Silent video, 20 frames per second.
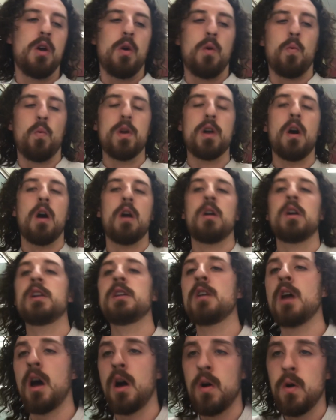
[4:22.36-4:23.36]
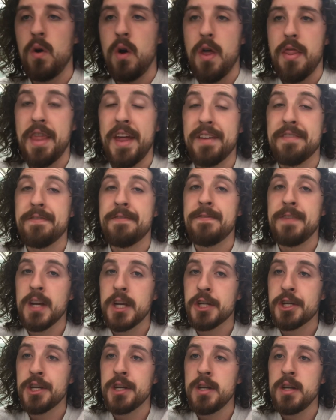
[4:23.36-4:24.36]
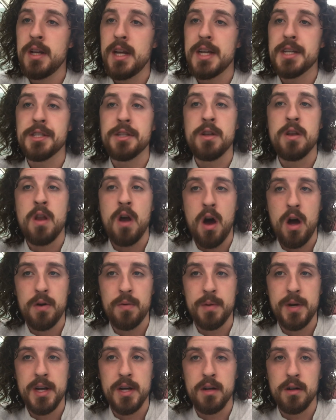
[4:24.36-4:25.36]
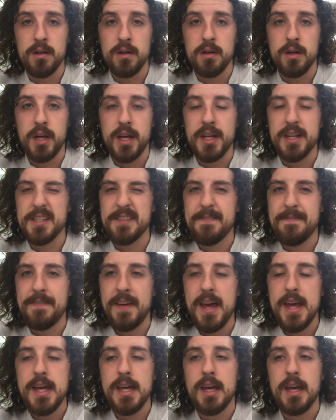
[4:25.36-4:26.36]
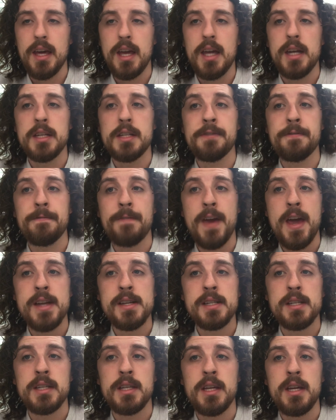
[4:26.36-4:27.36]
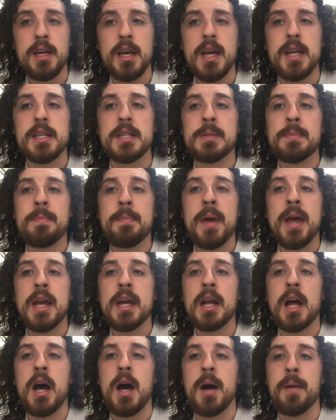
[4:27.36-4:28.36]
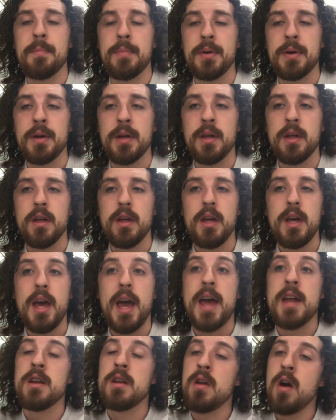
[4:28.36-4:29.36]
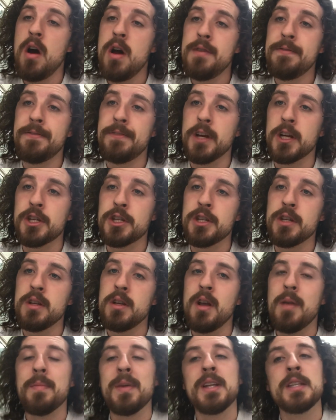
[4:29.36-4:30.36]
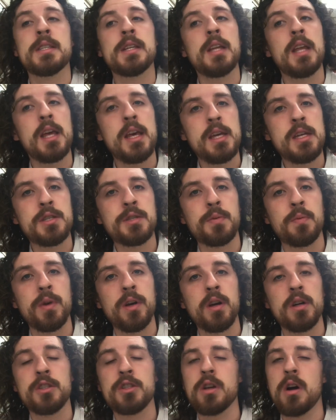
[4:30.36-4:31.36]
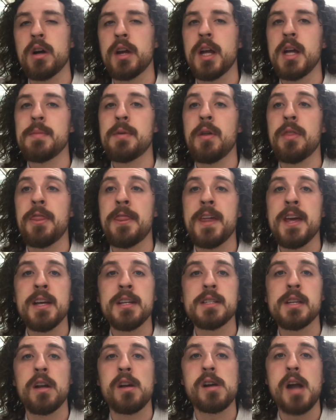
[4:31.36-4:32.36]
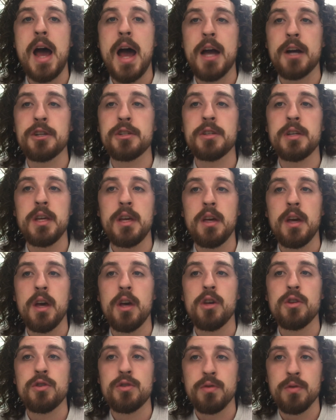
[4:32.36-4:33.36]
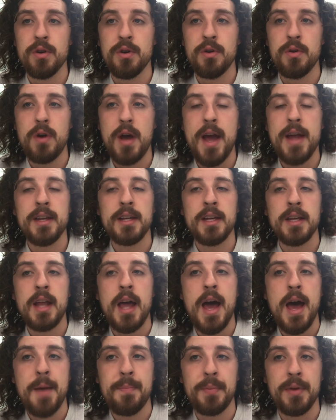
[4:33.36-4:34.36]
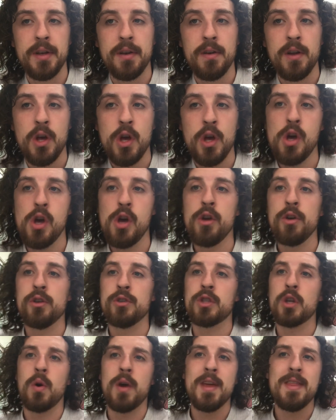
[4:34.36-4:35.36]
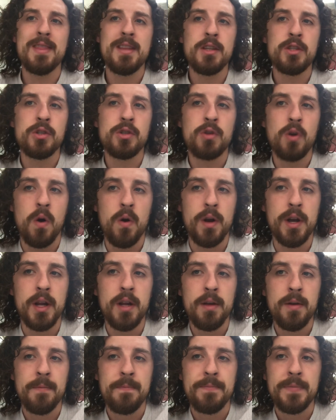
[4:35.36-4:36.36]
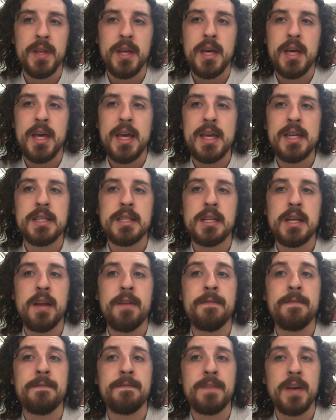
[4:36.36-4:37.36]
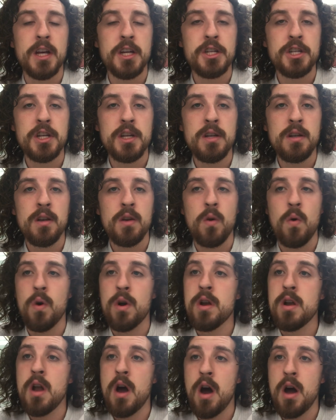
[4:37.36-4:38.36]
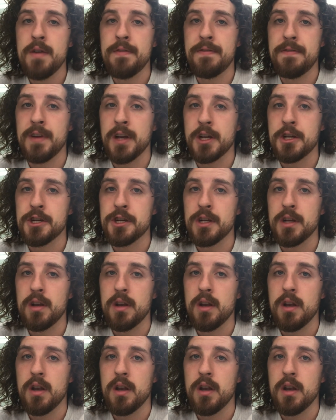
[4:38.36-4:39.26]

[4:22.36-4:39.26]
we already know that fiction is not real. It is fake, it is fantasy, it is made up. And nonfiction means it is real. It's talking about things that are actually true and can happen. So in this story, is it fiction or nonfiction?